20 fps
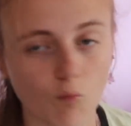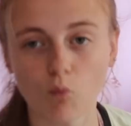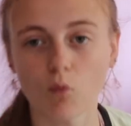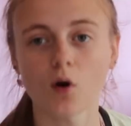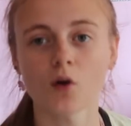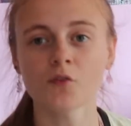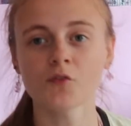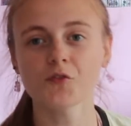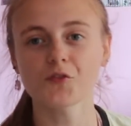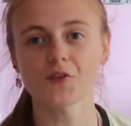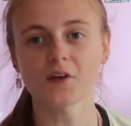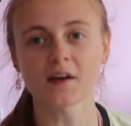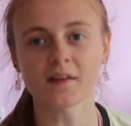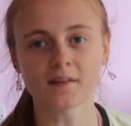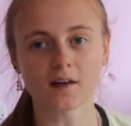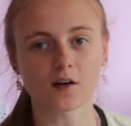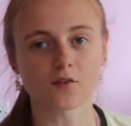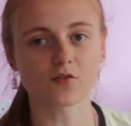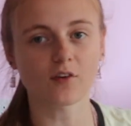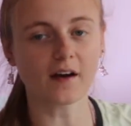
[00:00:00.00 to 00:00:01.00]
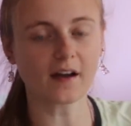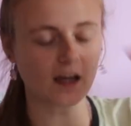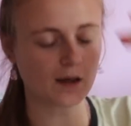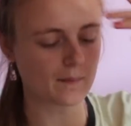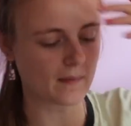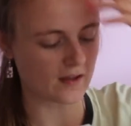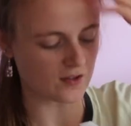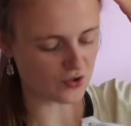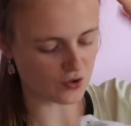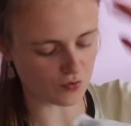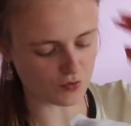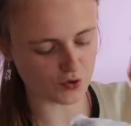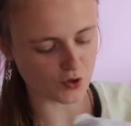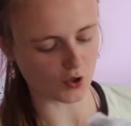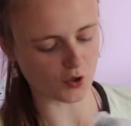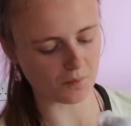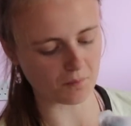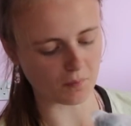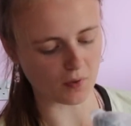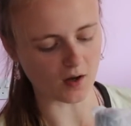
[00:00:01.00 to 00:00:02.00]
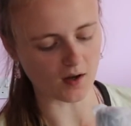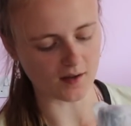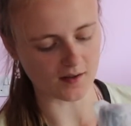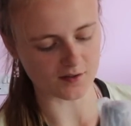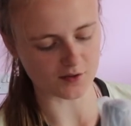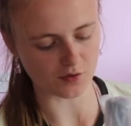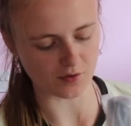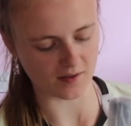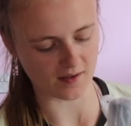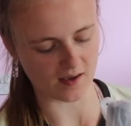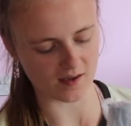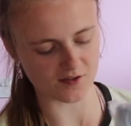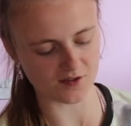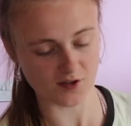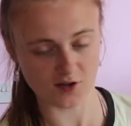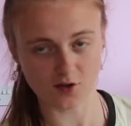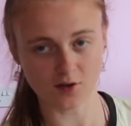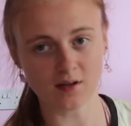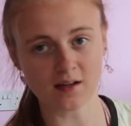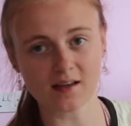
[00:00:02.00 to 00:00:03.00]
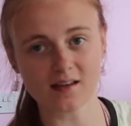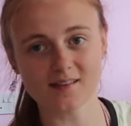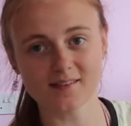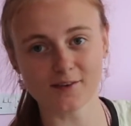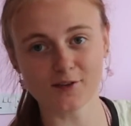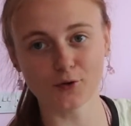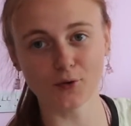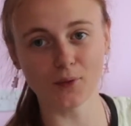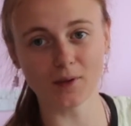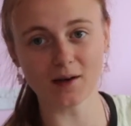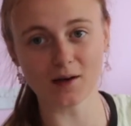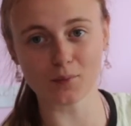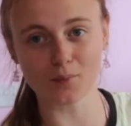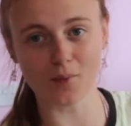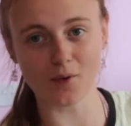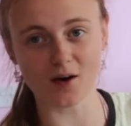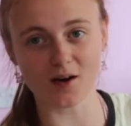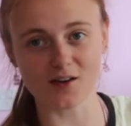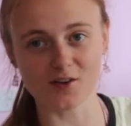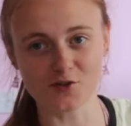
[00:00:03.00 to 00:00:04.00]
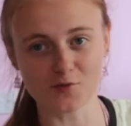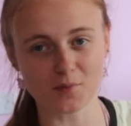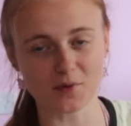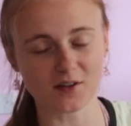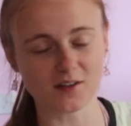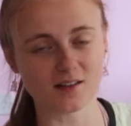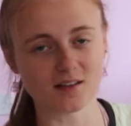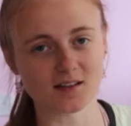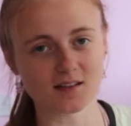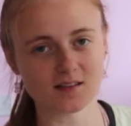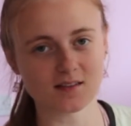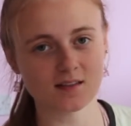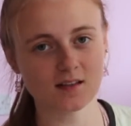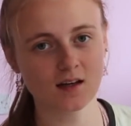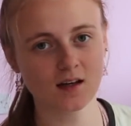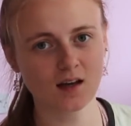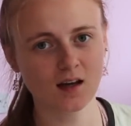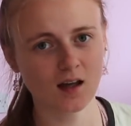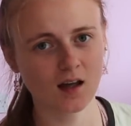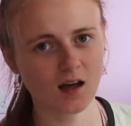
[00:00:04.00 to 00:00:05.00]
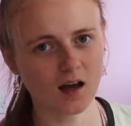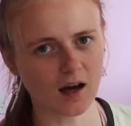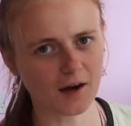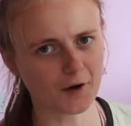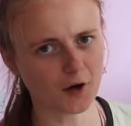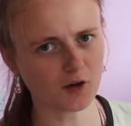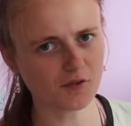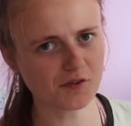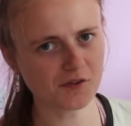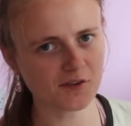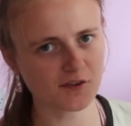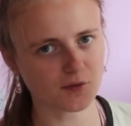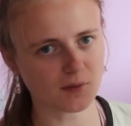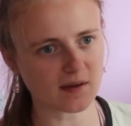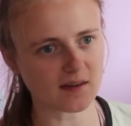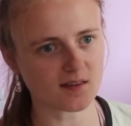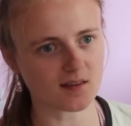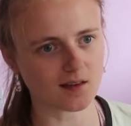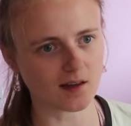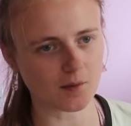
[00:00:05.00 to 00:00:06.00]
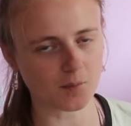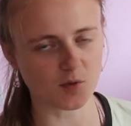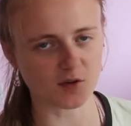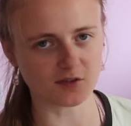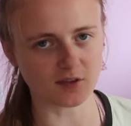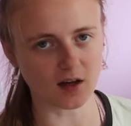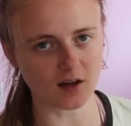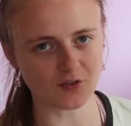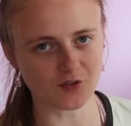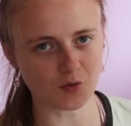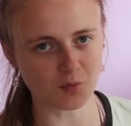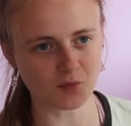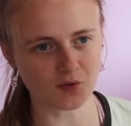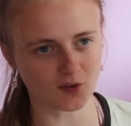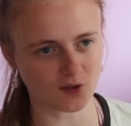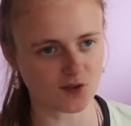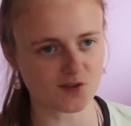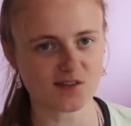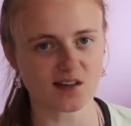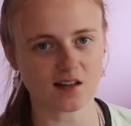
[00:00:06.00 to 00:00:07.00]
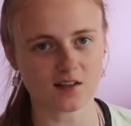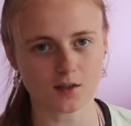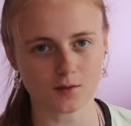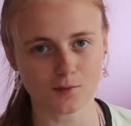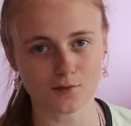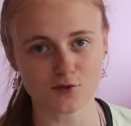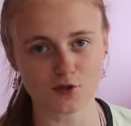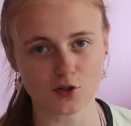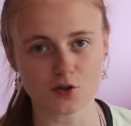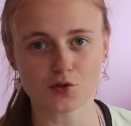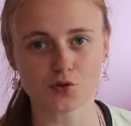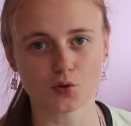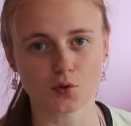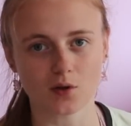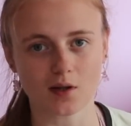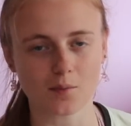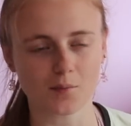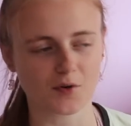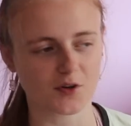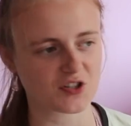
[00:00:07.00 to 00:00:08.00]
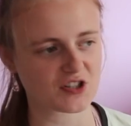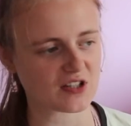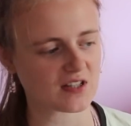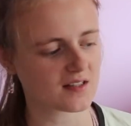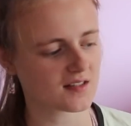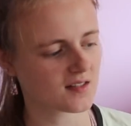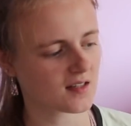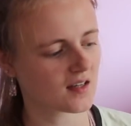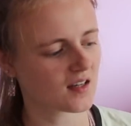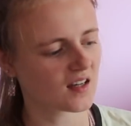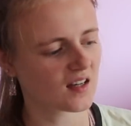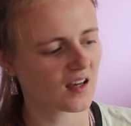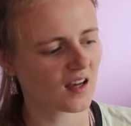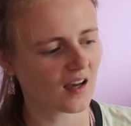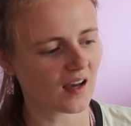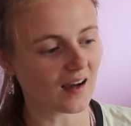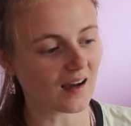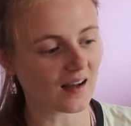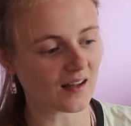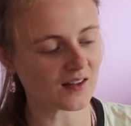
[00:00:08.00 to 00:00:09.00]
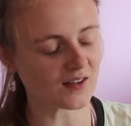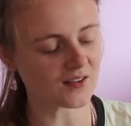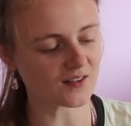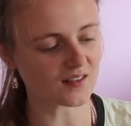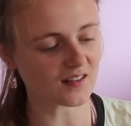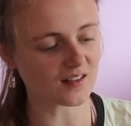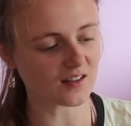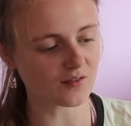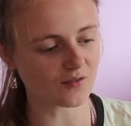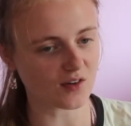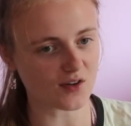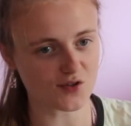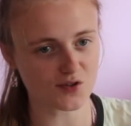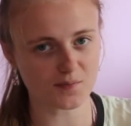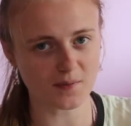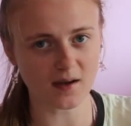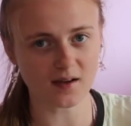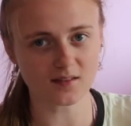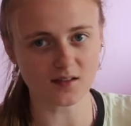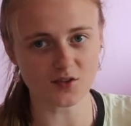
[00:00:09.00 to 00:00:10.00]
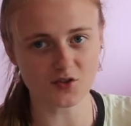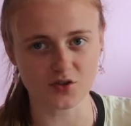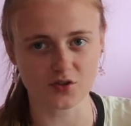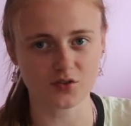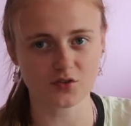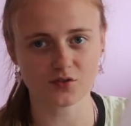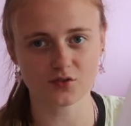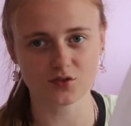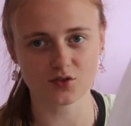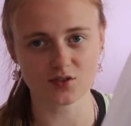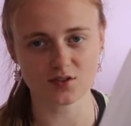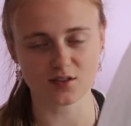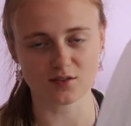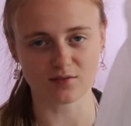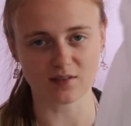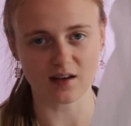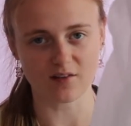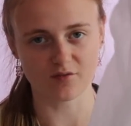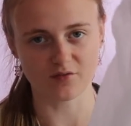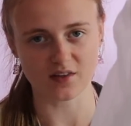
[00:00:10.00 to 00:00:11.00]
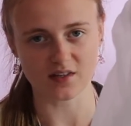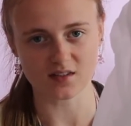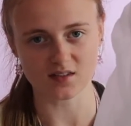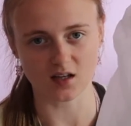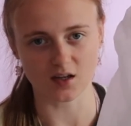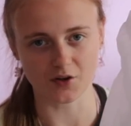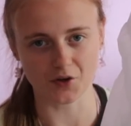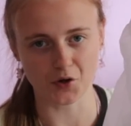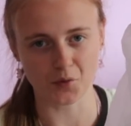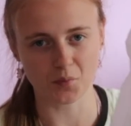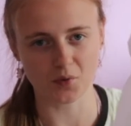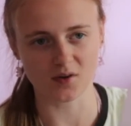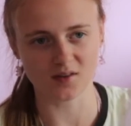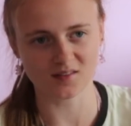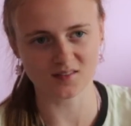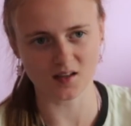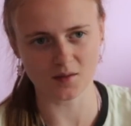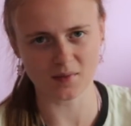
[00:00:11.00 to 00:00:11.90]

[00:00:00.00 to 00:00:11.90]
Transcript: One thing that I'd recommend you don't buy until you get to uni is a toilet brush, because a lot of ensuites like provide them, so you just end up with 2 toilet brushes, and in retrospect I should just have left this unopened.